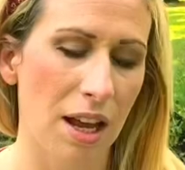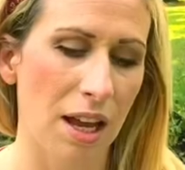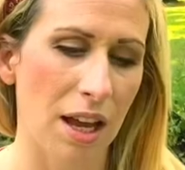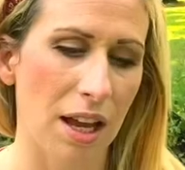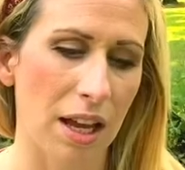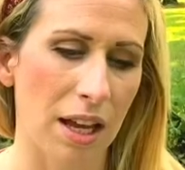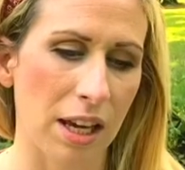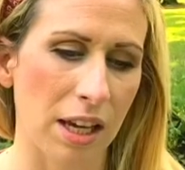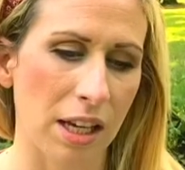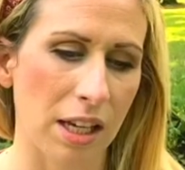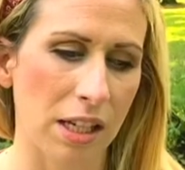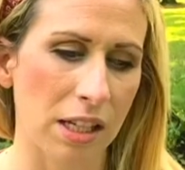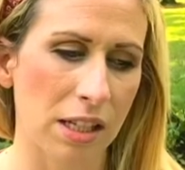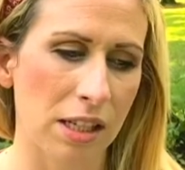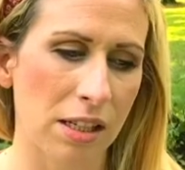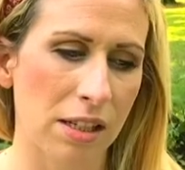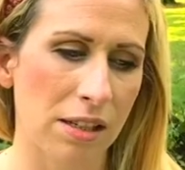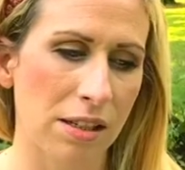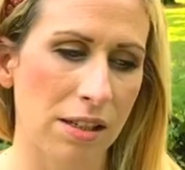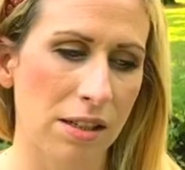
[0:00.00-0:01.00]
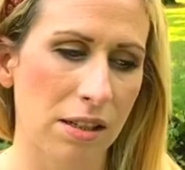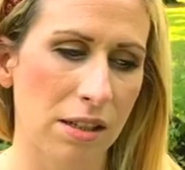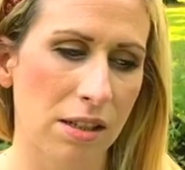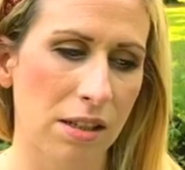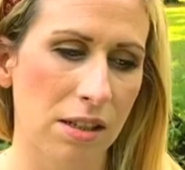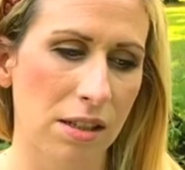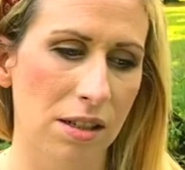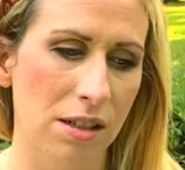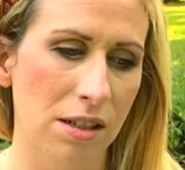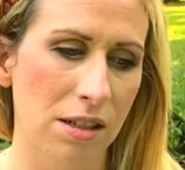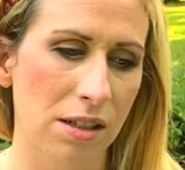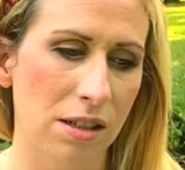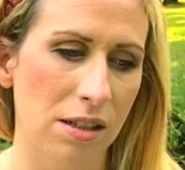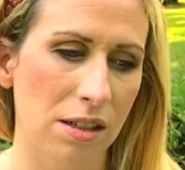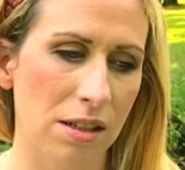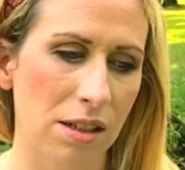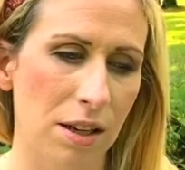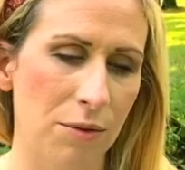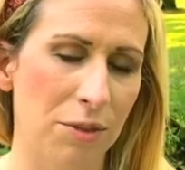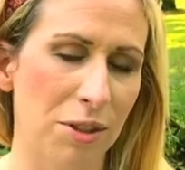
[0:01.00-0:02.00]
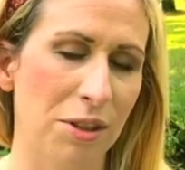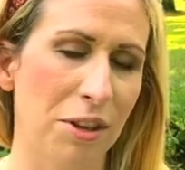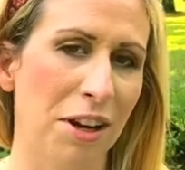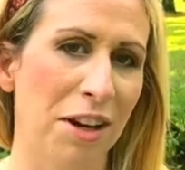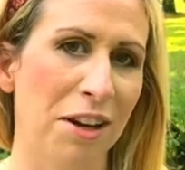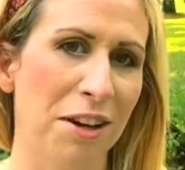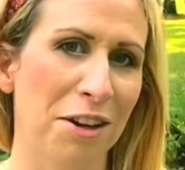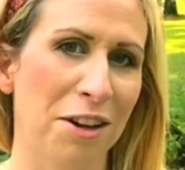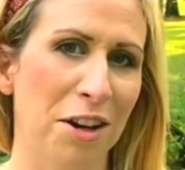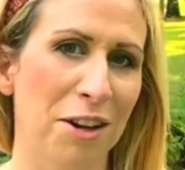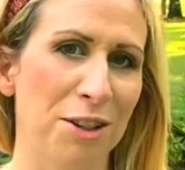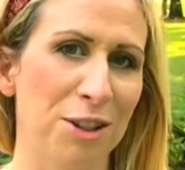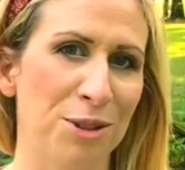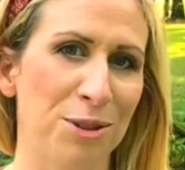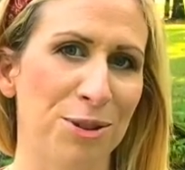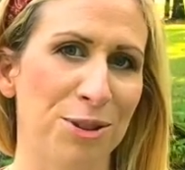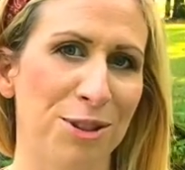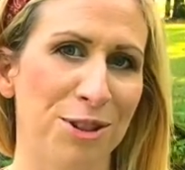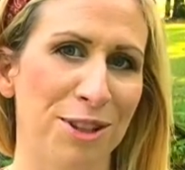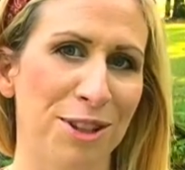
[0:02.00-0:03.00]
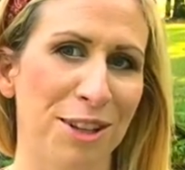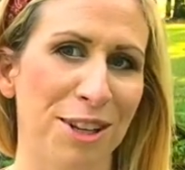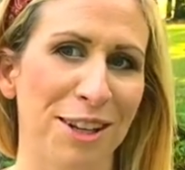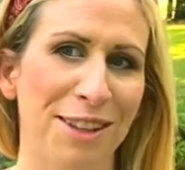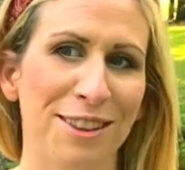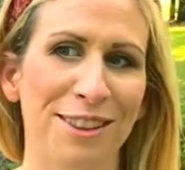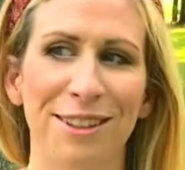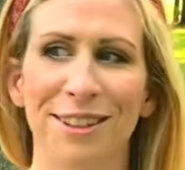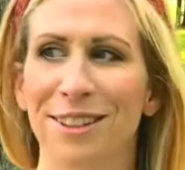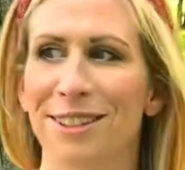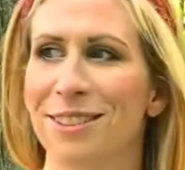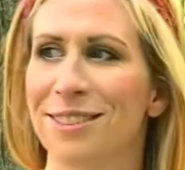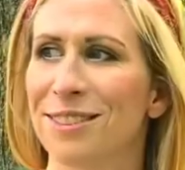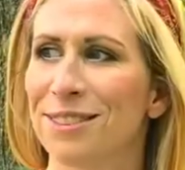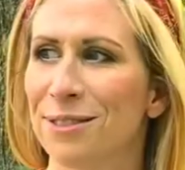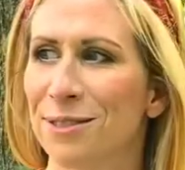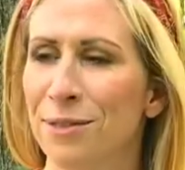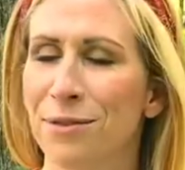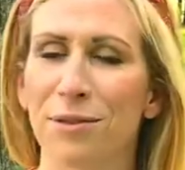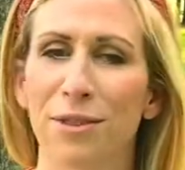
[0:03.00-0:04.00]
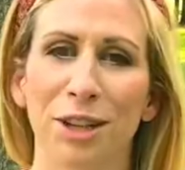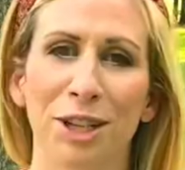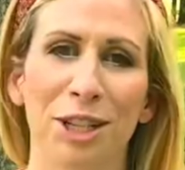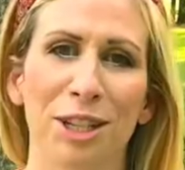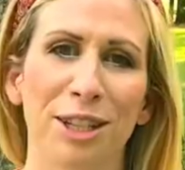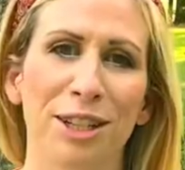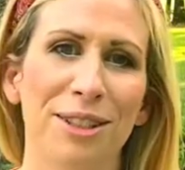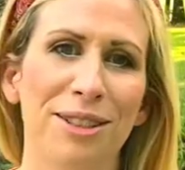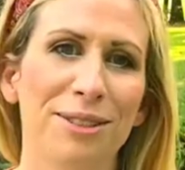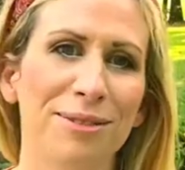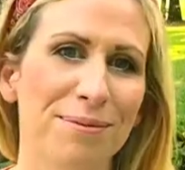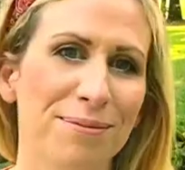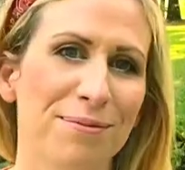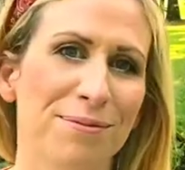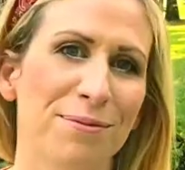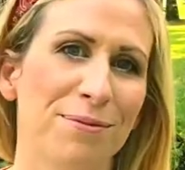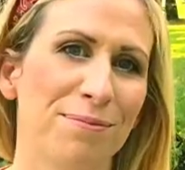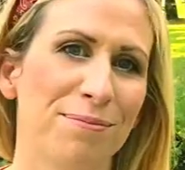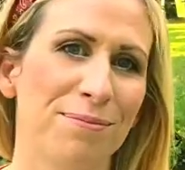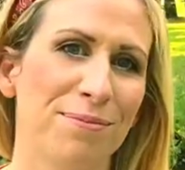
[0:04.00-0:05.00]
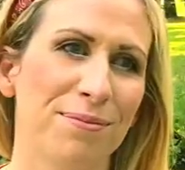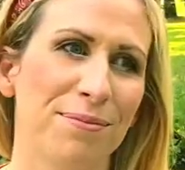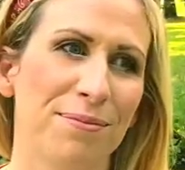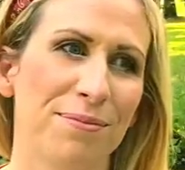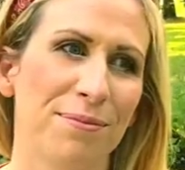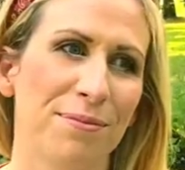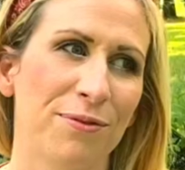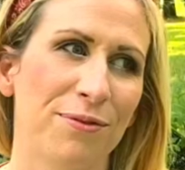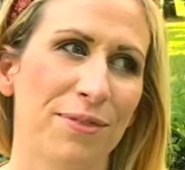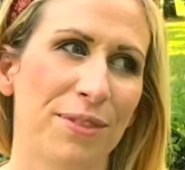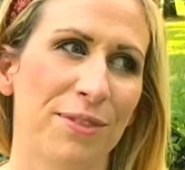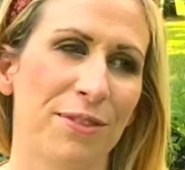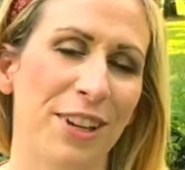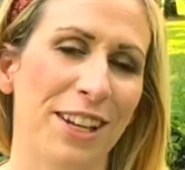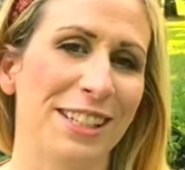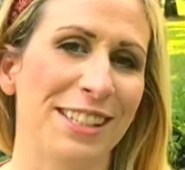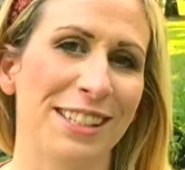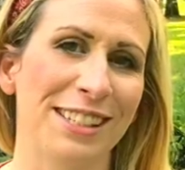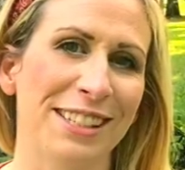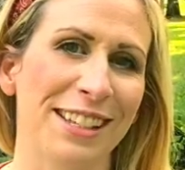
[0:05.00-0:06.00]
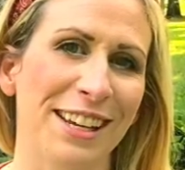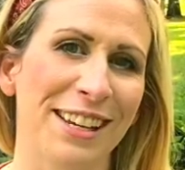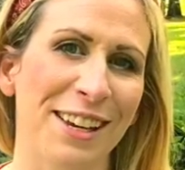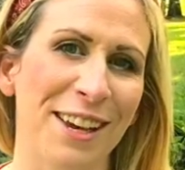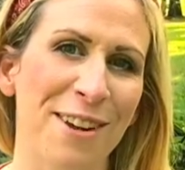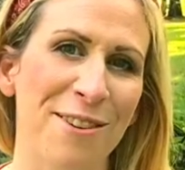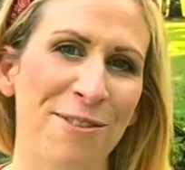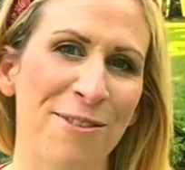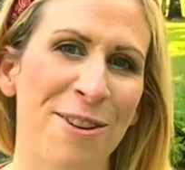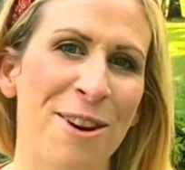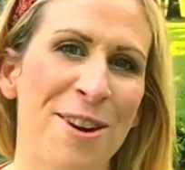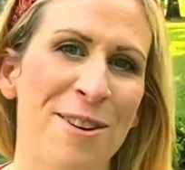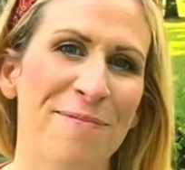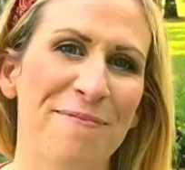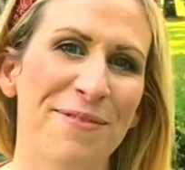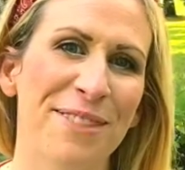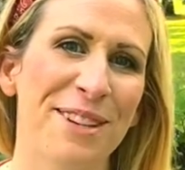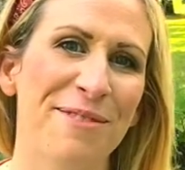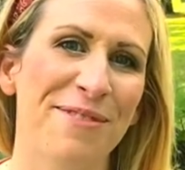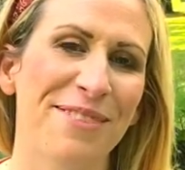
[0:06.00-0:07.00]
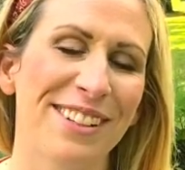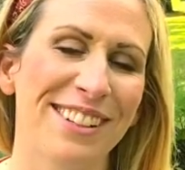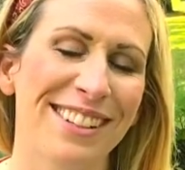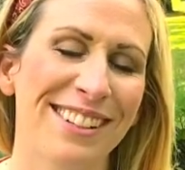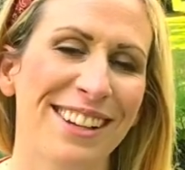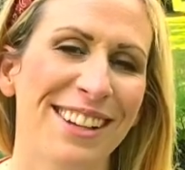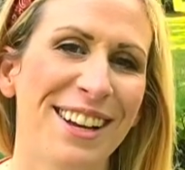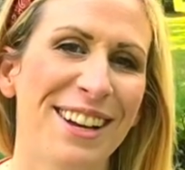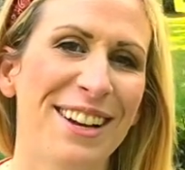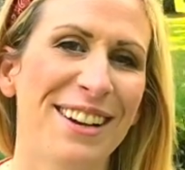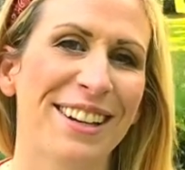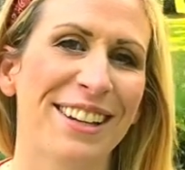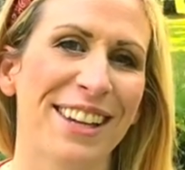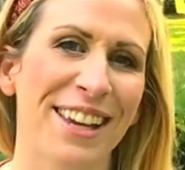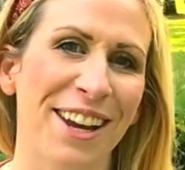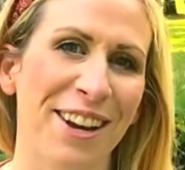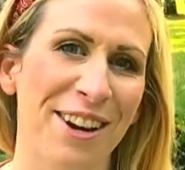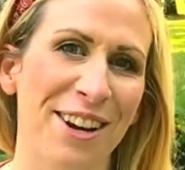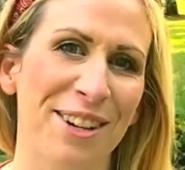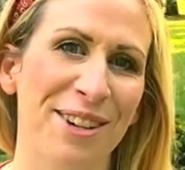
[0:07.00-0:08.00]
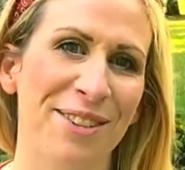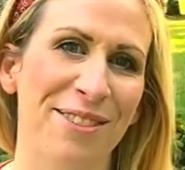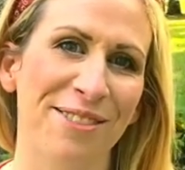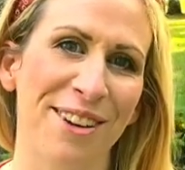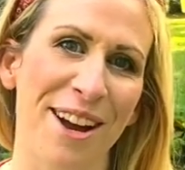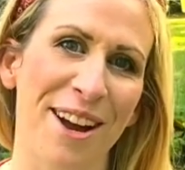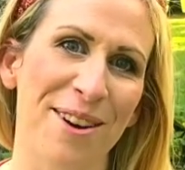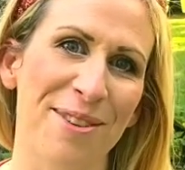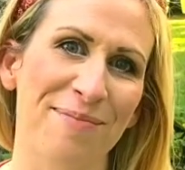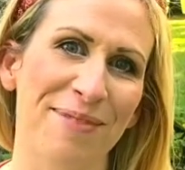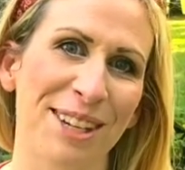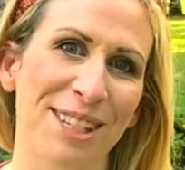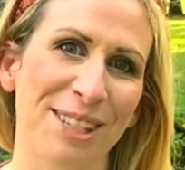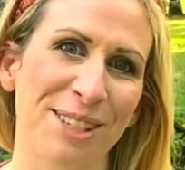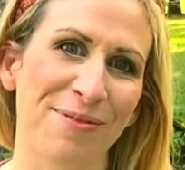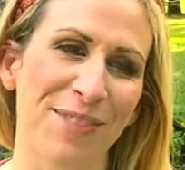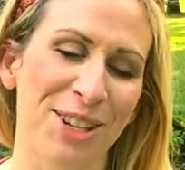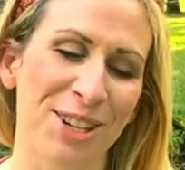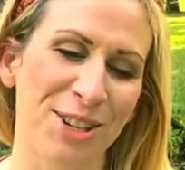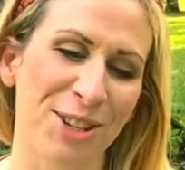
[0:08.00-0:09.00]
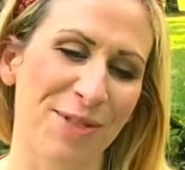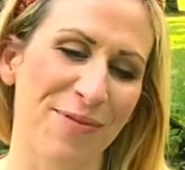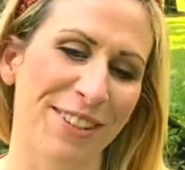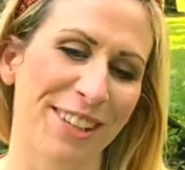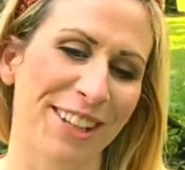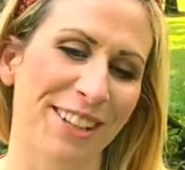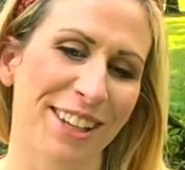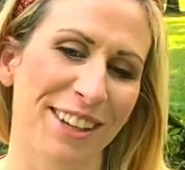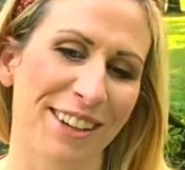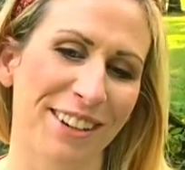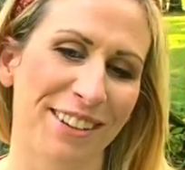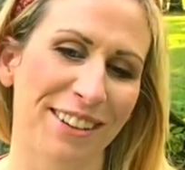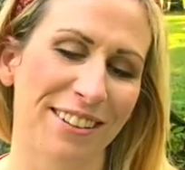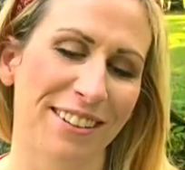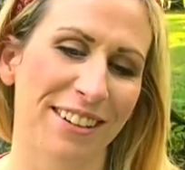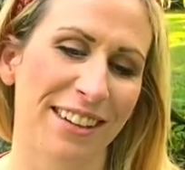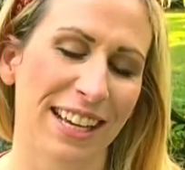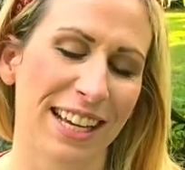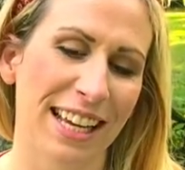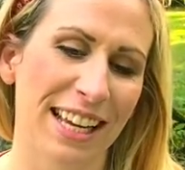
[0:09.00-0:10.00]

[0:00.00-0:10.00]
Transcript: And I've just kind of gotten used to like the funny faces I get from people carrying around my special pillow.